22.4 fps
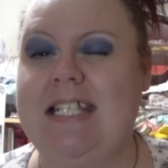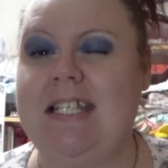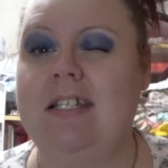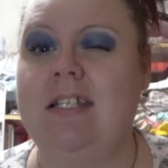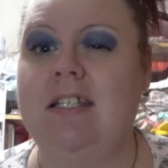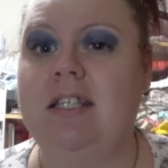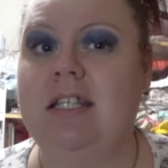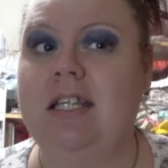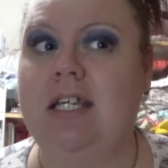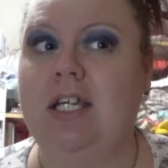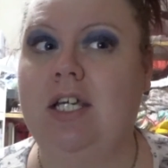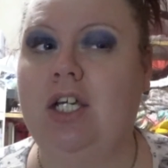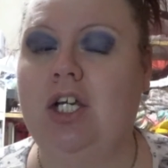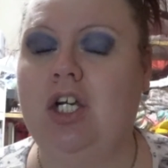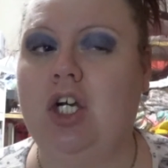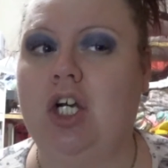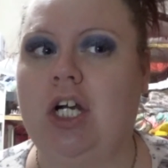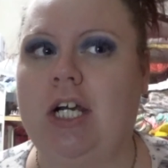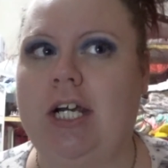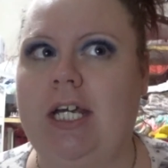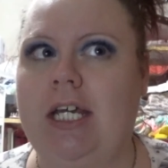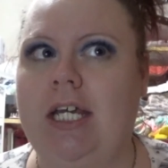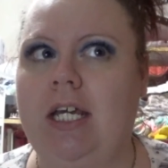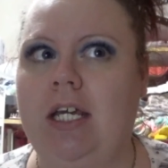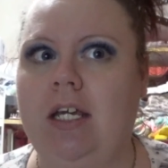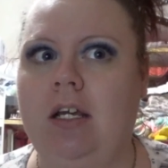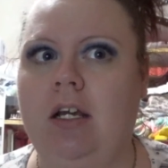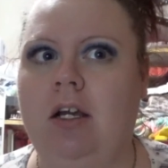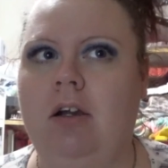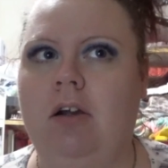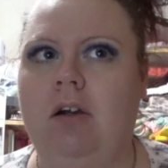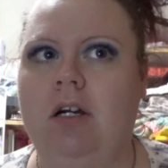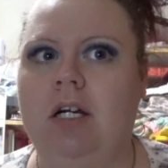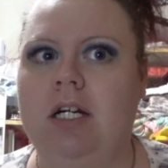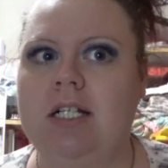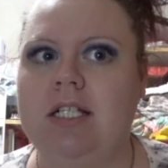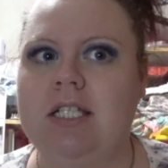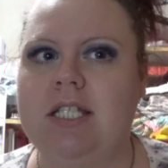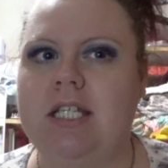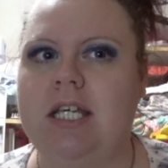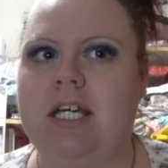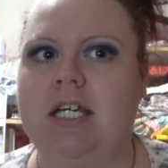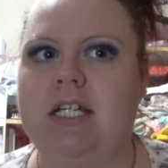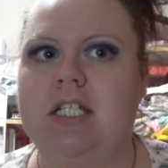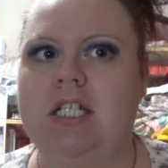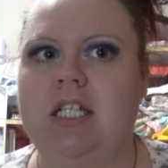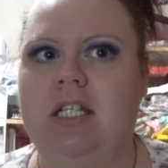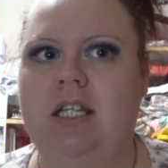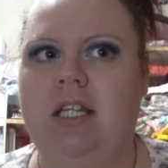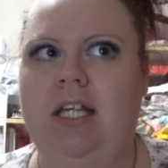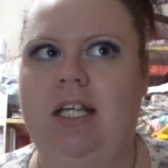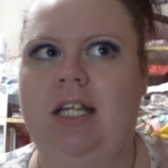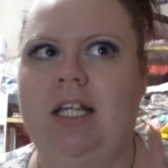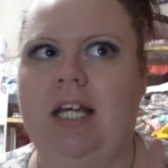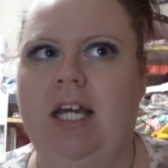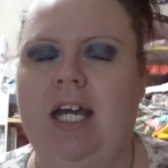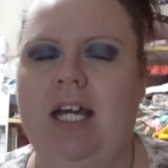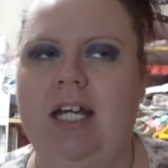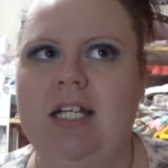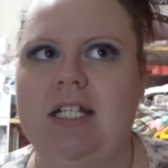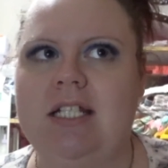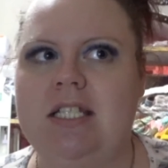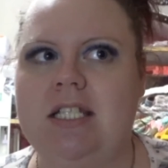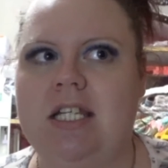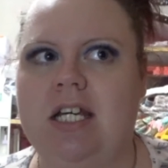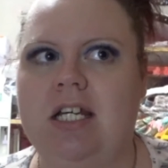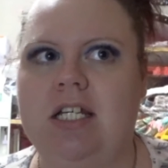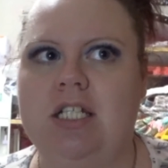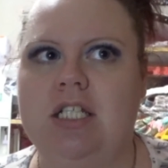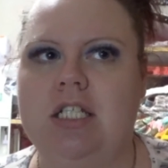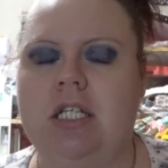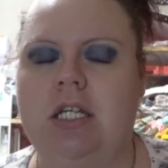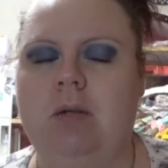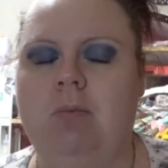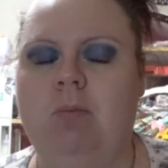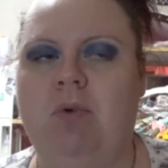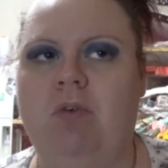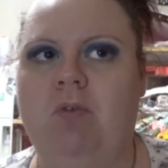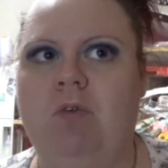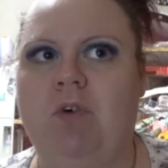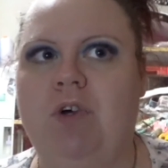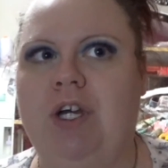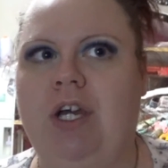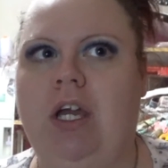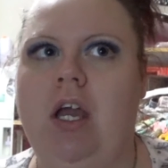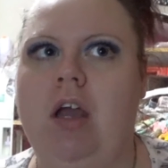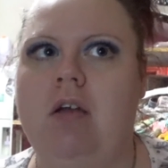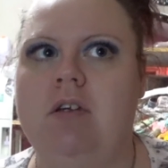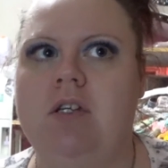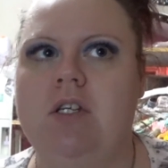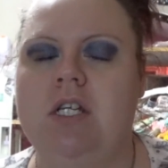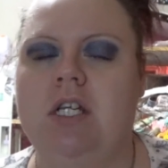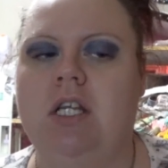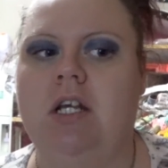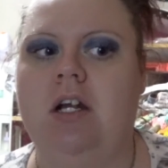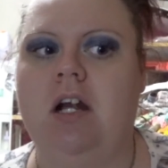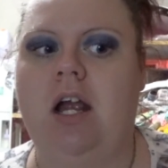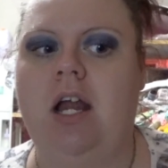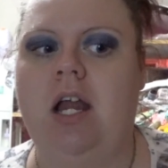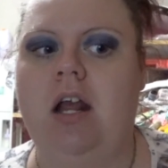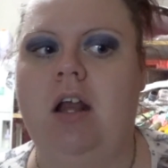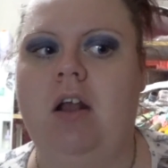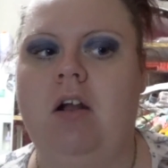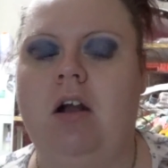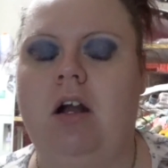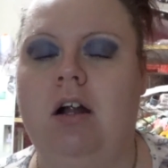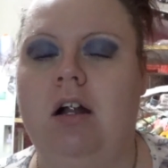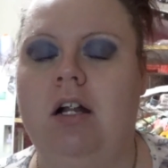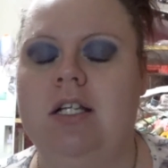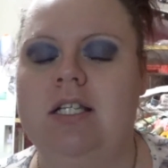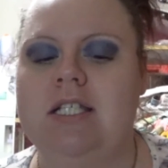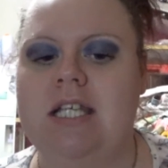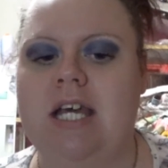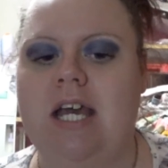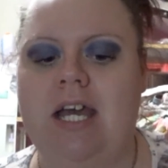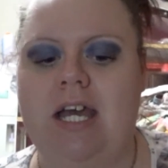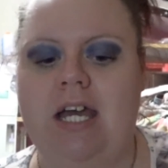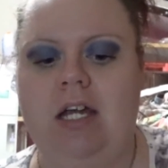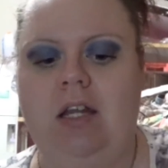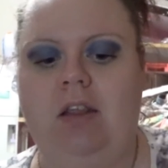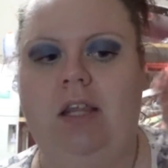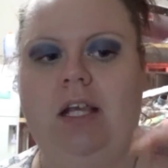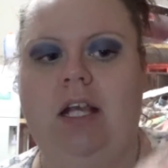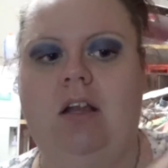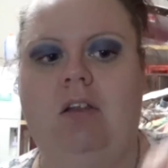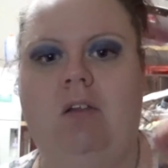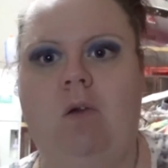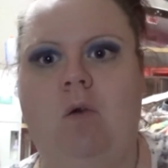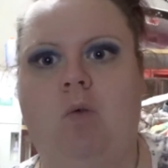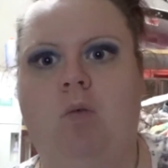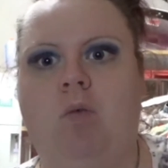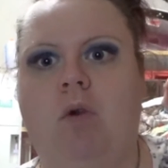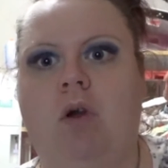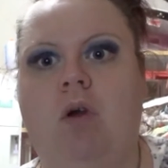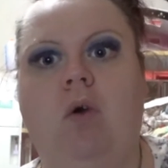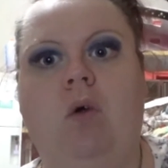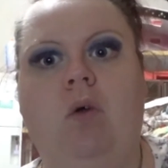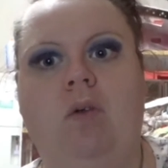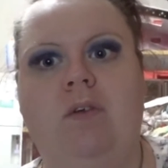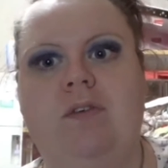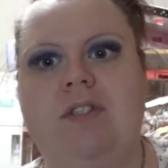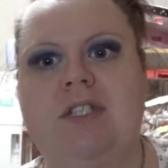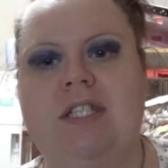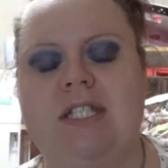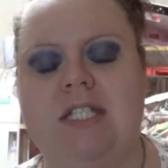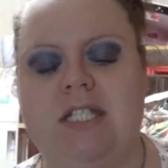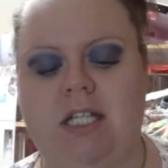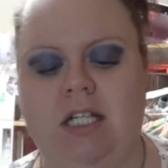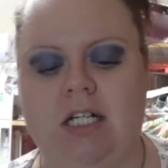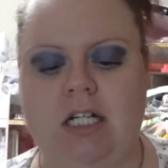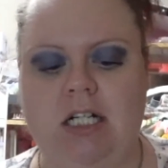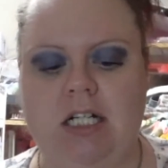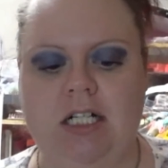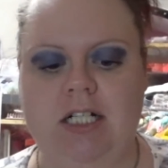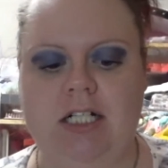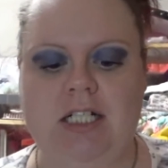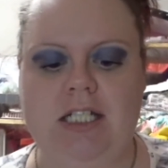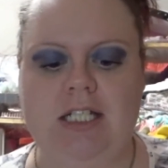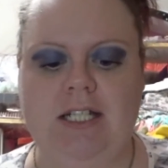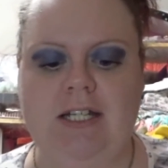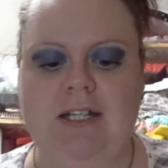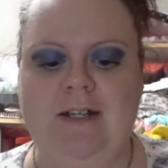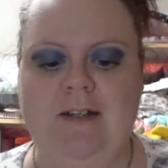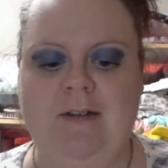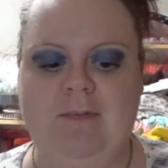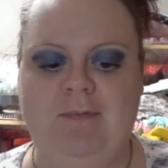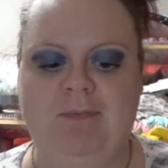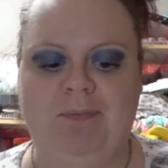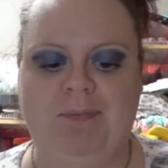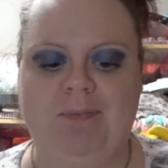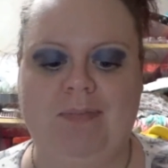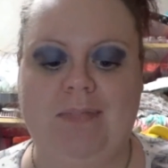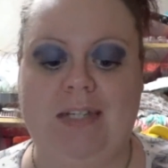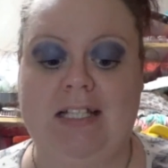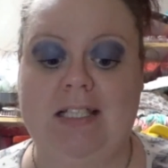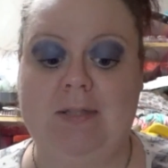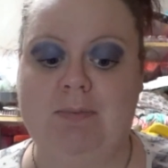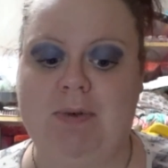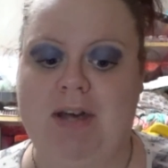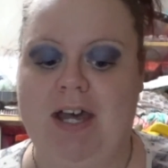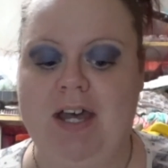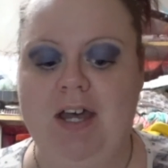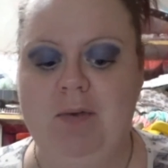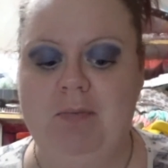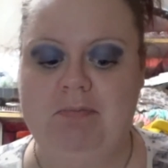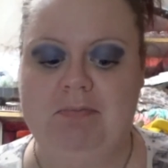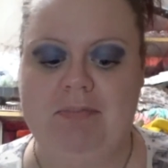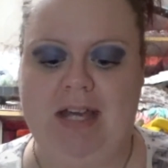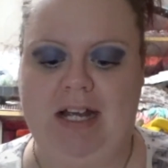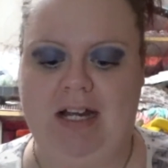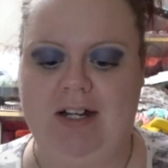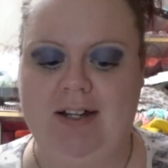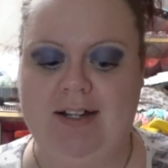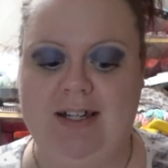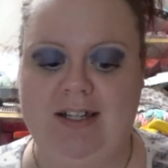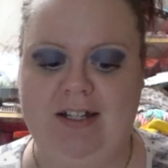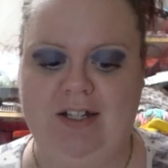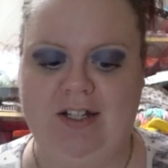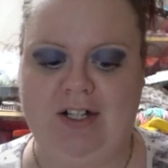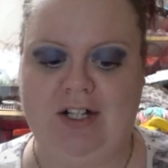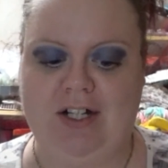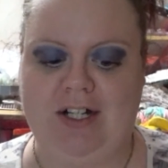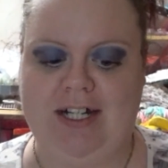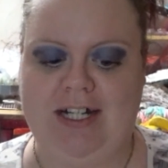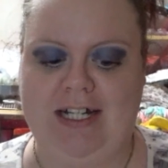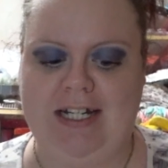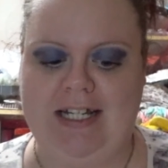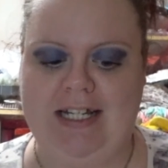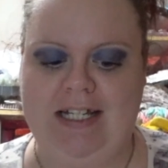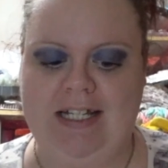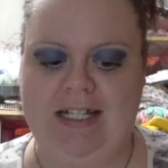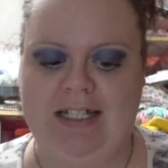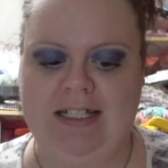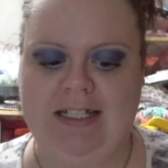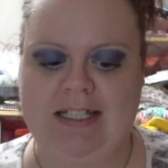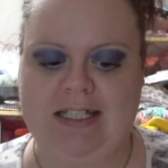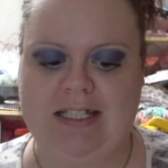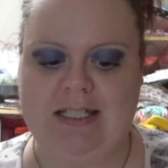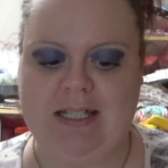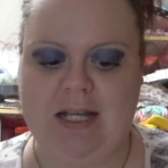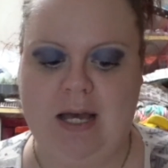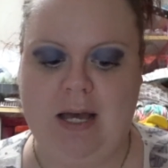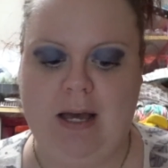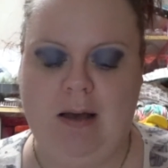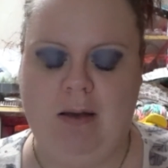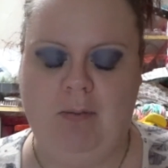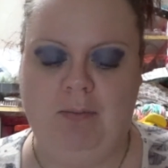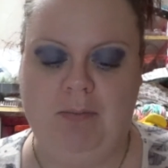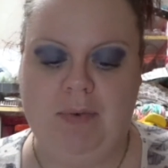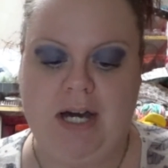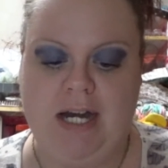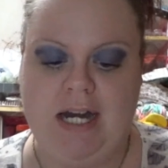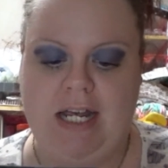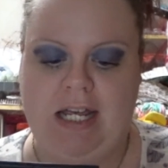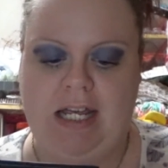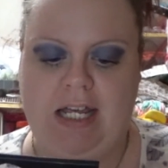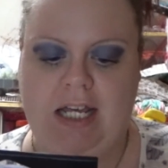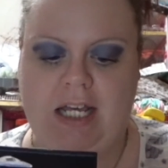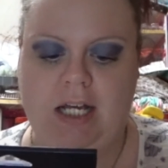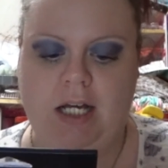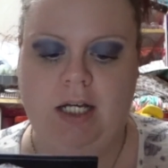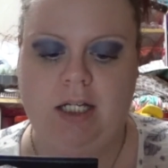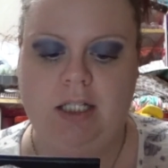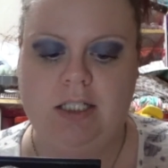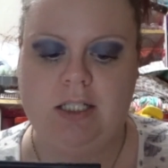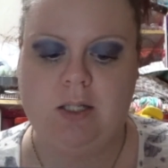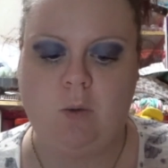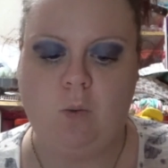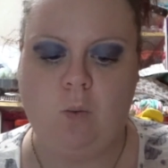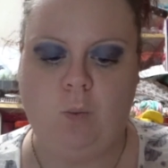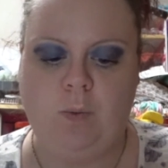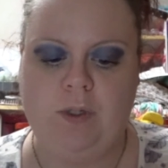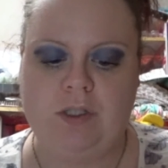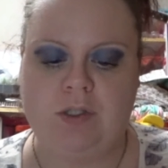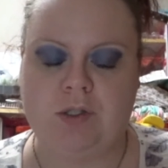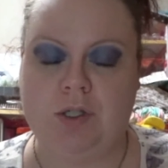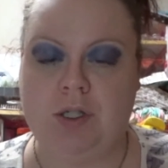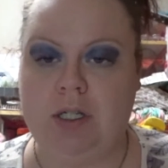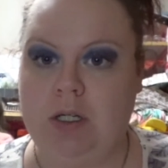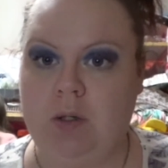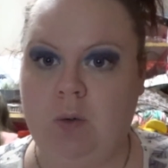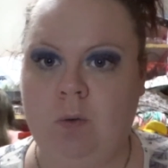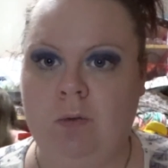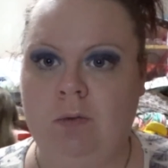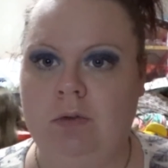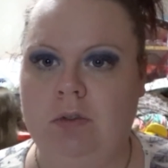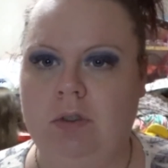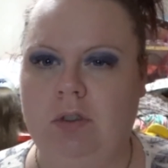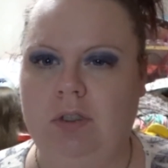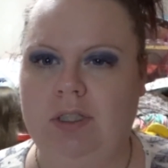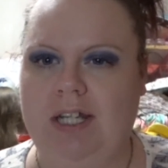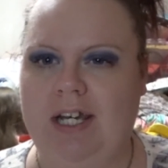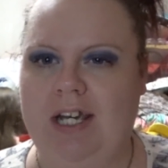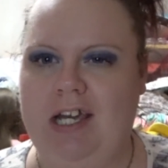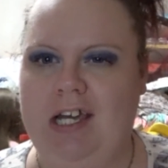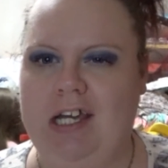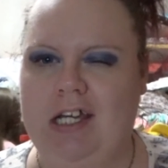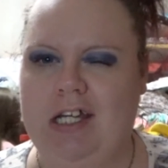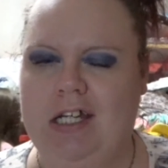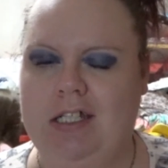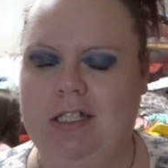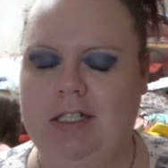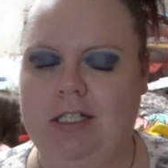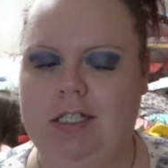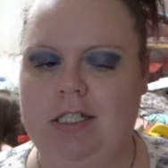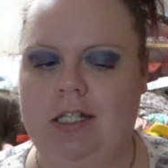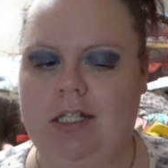in the greeting card section, like they had a section before you go into the greeting cards that had like a little roll of stickers. It's by American Greetings. But it is Wizarding World and